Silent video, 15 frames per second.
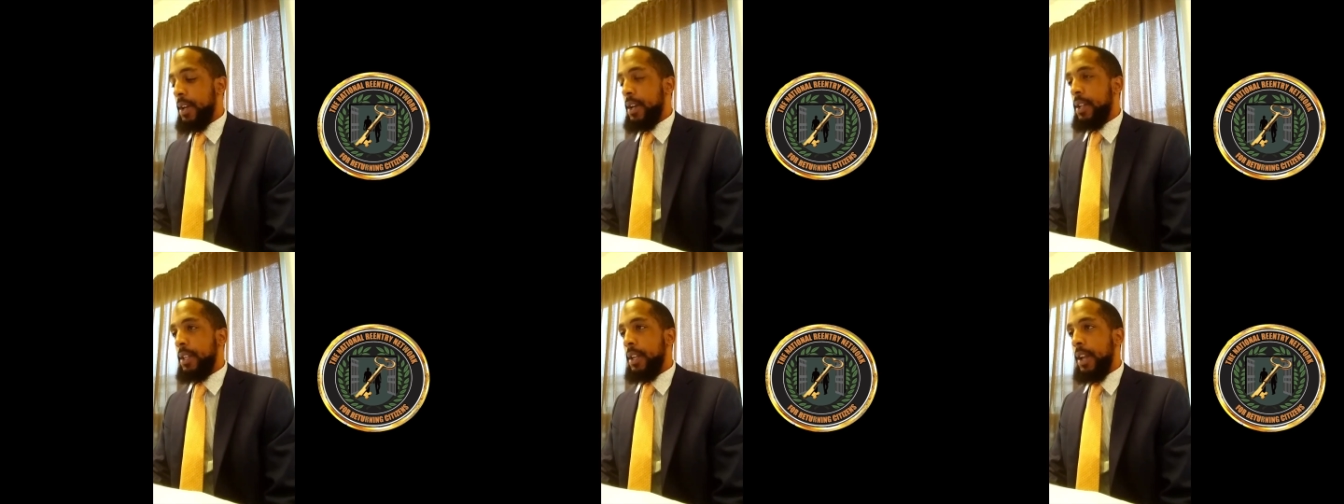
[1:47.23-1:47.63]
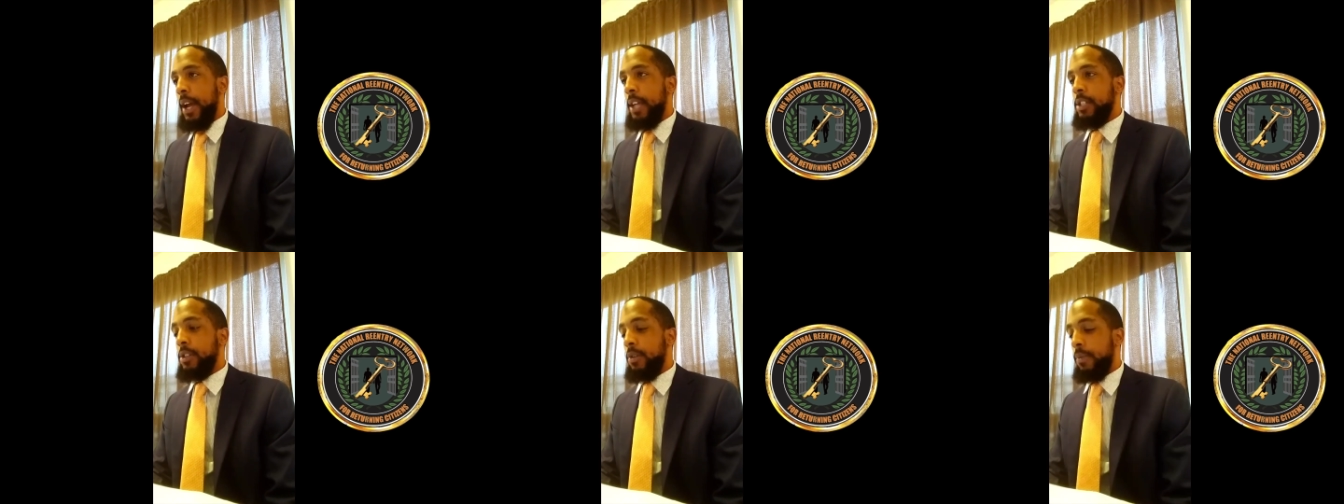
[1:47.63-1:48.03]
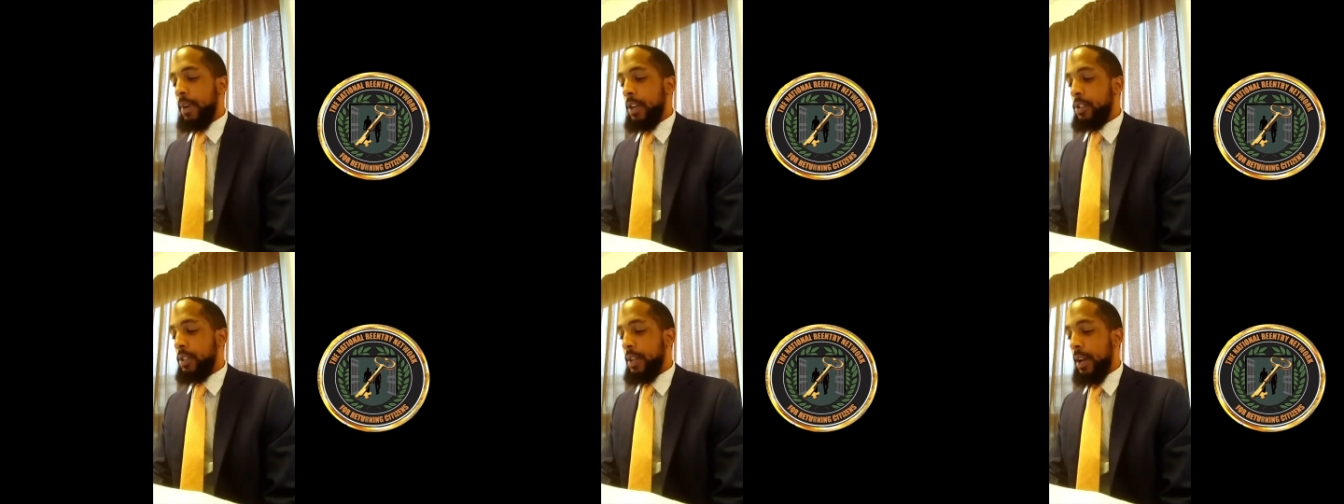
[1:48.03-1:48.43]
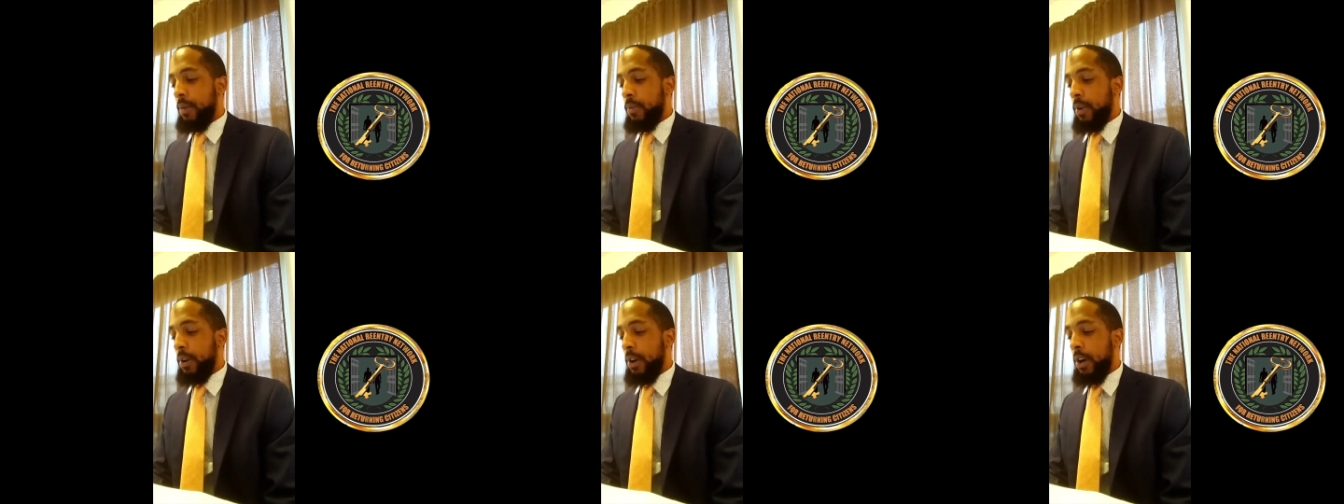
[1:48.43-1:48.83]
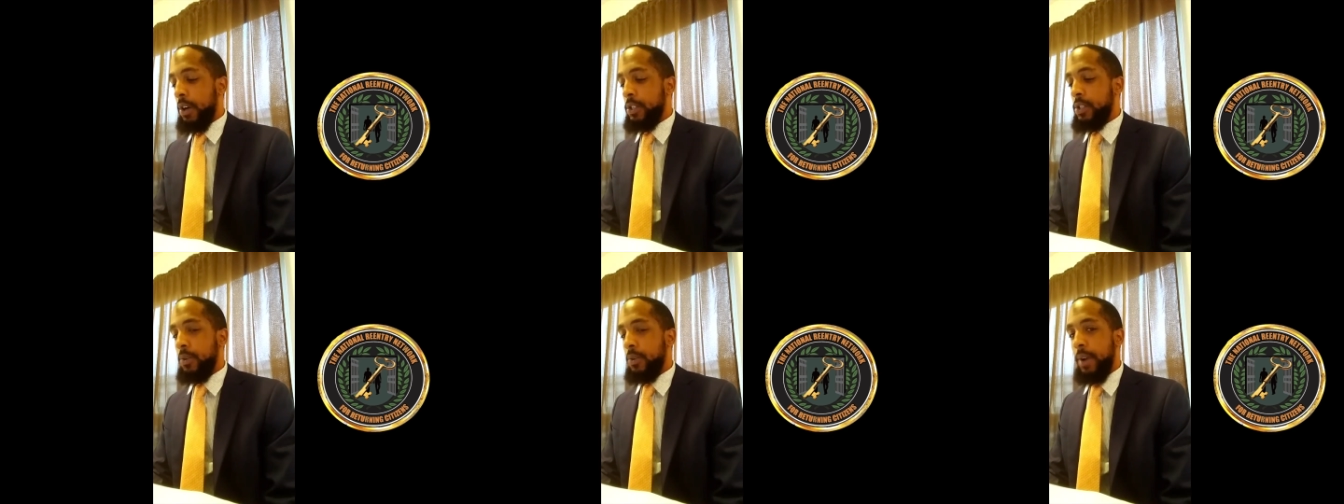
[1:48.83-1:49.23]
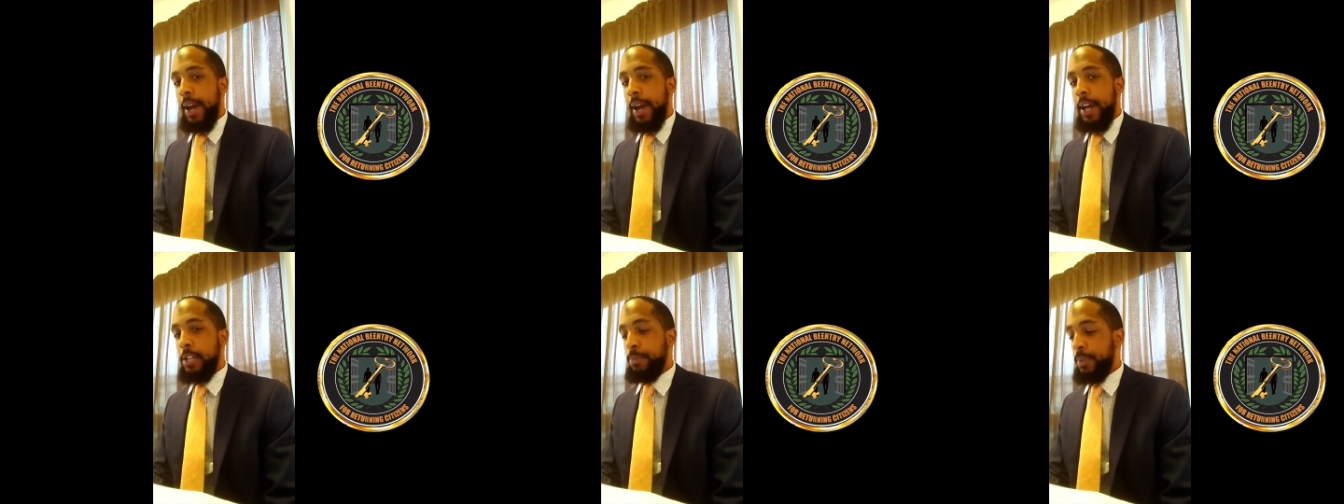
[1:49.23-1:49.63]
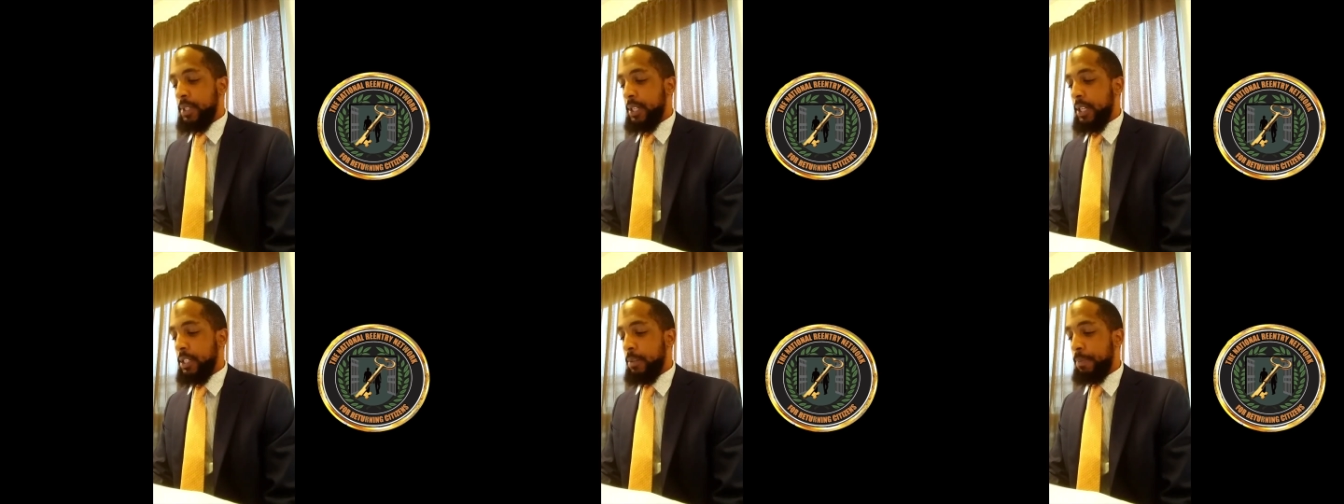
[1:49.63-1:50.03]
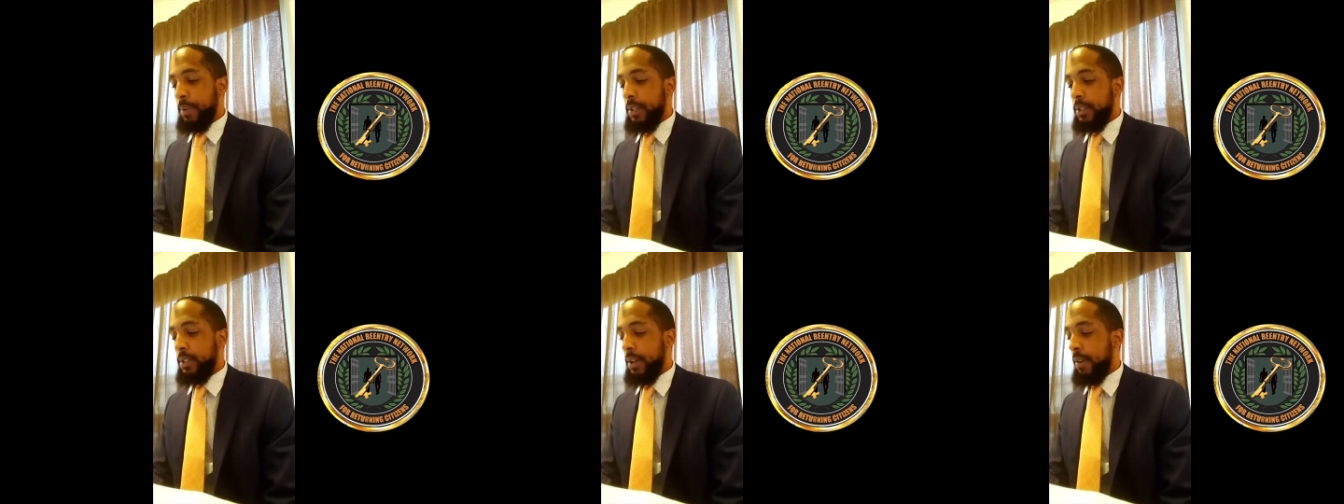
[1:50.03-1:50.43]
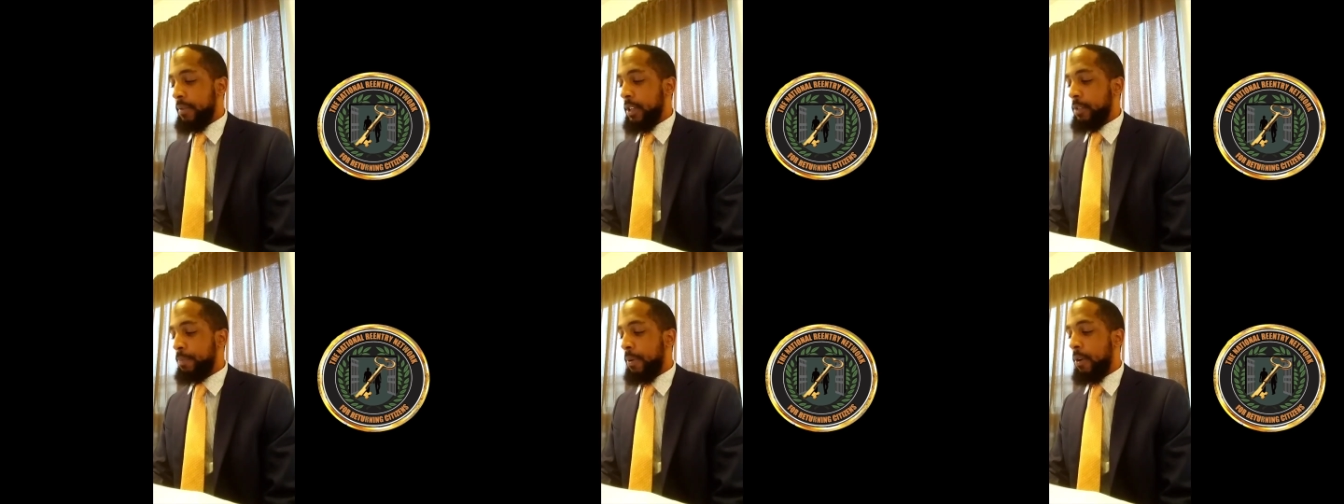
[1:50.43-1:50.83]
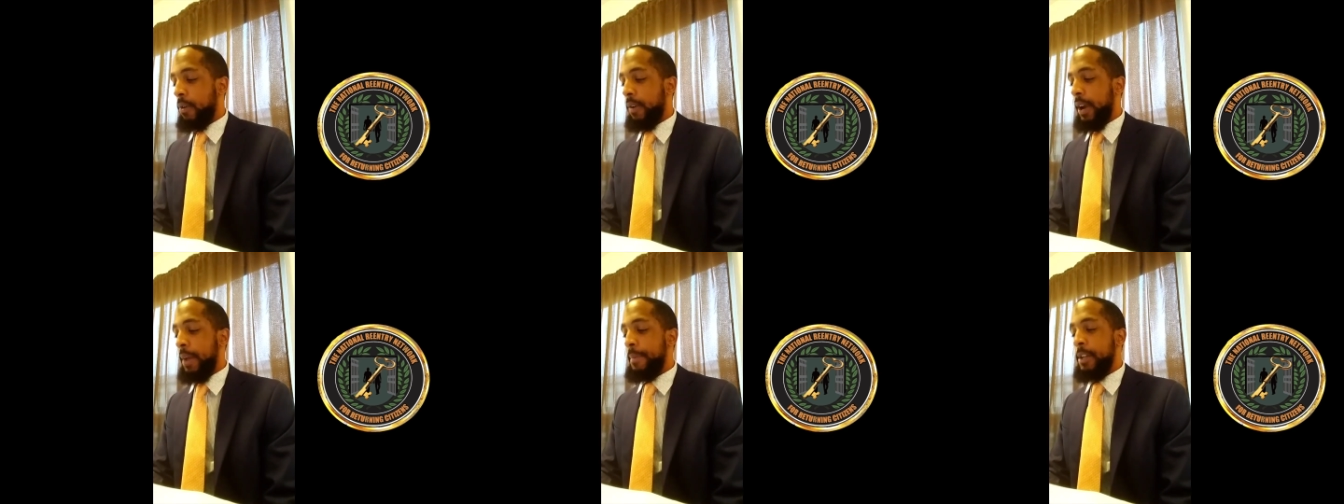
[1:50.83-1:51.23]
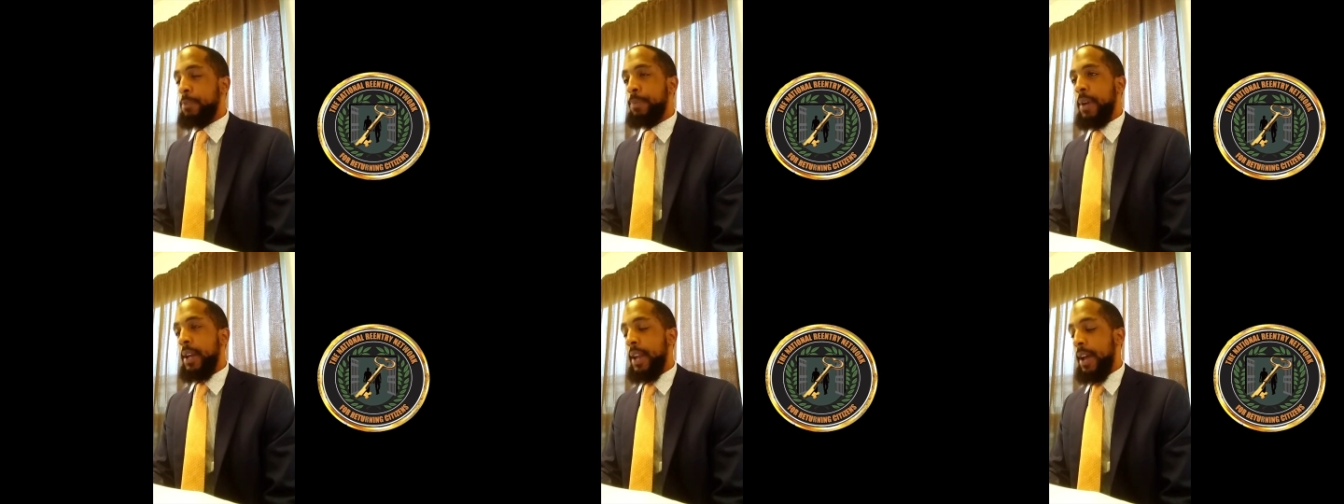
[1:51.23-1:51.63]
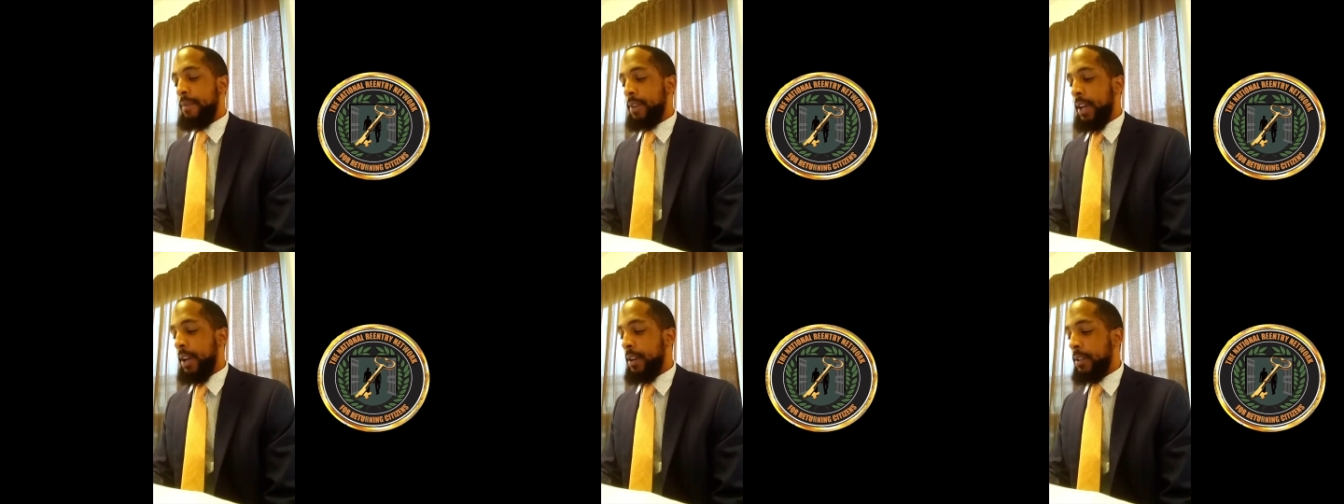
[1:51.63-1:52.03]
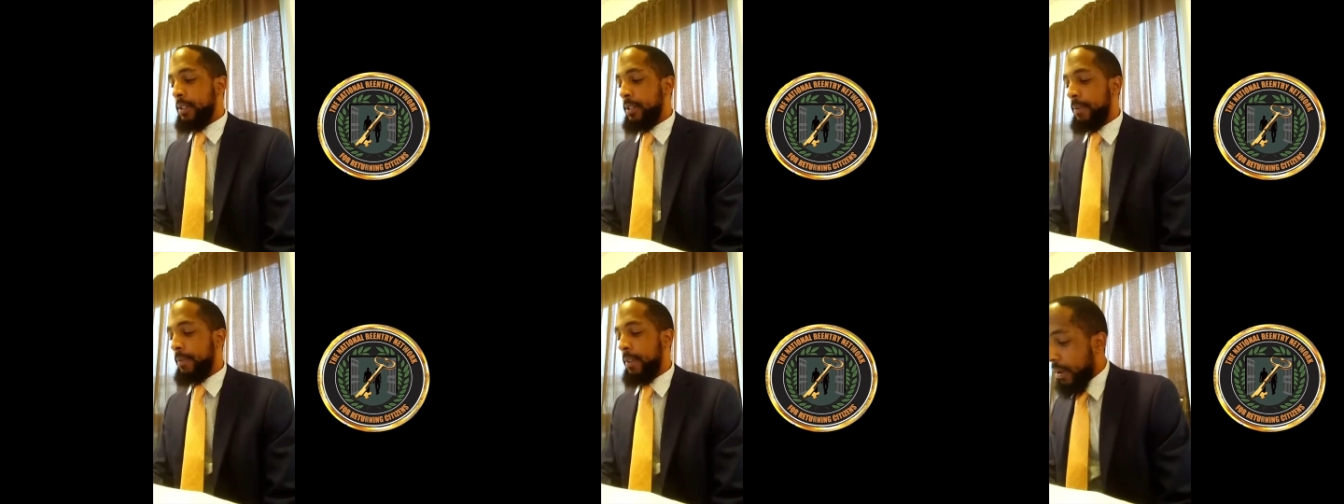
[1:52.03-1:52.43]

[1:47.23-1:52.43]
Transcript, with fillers: The National Reentry Network also has participants of this program as peer navigators.